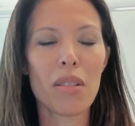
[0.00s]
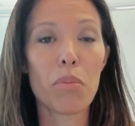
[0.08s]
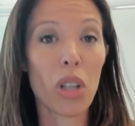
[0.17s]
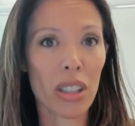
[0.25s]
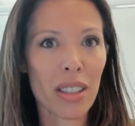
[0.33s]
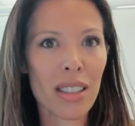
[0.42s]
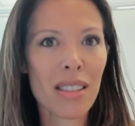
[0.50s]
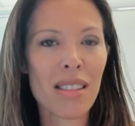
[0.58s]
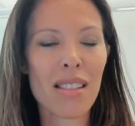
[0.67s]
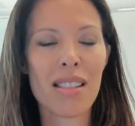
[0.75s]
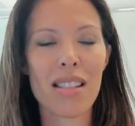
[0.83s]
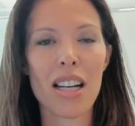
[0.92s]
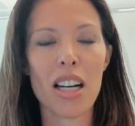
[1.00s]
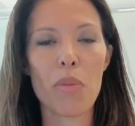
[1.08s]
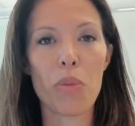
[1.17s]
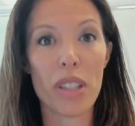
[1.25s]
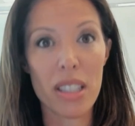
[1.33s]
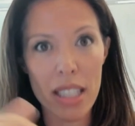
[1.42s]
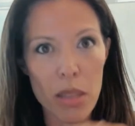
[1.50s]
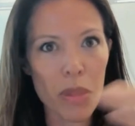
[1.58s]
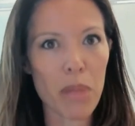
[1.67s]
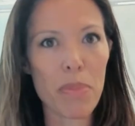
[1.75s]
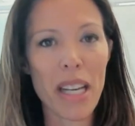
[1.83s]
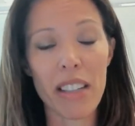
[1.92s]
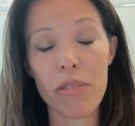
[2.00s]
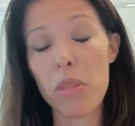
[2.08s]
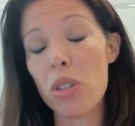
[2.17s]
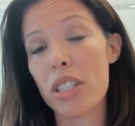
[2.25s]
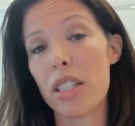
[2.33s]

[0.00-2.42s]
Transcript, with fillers: markets um, with deep competitive moats.